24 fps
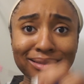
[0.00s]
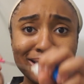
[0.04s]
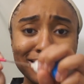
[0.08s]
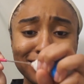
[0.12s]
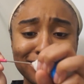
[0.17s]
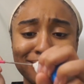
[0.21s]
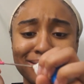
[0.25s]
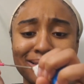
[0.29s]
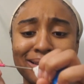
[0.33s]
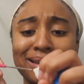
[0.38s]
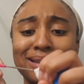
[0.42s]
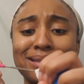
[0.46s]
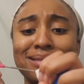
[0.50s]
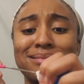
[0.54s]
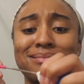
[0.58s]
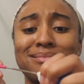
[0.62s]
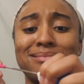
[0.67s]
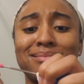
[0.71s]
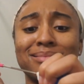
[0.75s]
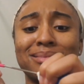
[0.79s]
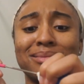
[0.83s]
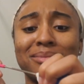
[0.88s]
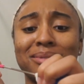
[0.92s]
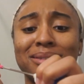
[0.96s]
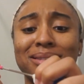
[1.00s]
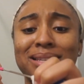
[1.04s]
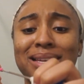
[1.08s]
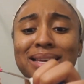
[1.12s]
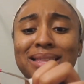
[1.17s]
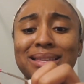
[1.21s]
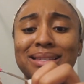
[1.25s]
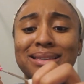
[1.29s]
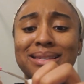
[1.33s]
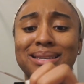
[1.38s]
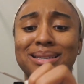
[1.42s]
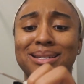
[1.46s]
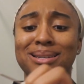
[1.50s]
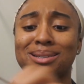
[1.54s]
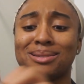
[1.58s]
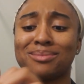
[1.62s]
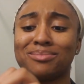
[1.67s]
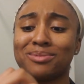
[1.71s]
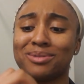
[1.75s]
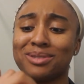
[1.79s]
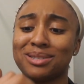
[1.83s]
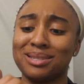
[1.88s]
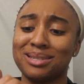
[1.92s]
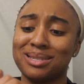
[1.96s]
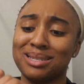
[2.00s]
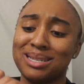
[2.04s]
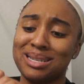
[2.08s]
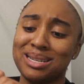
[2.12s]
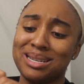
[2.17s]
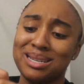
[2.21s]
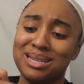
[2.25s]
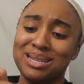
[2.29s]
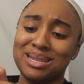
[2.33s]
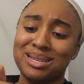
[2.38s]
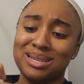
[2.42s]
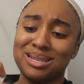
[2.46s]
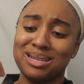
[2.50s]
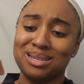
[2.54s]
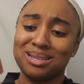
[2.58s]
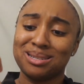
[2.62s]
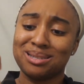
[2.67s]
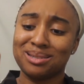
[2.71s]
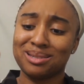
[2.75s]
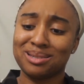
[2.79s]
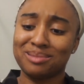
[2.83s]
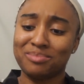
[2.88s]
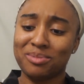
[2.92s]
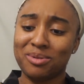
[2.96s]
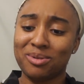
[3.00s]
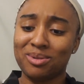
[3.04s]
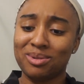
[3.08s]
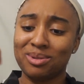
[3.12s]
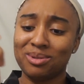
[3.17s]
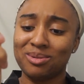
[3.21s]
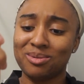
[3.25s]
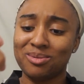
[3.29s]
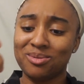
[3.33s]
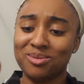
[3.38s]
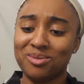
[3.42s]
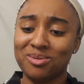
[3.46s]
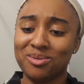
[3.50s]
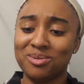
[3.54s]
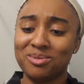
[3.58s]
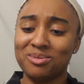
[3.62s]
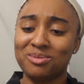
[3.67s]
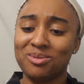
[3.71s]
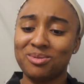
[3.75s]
This one kind of old. So I'm gonna take this edge brush and just put a little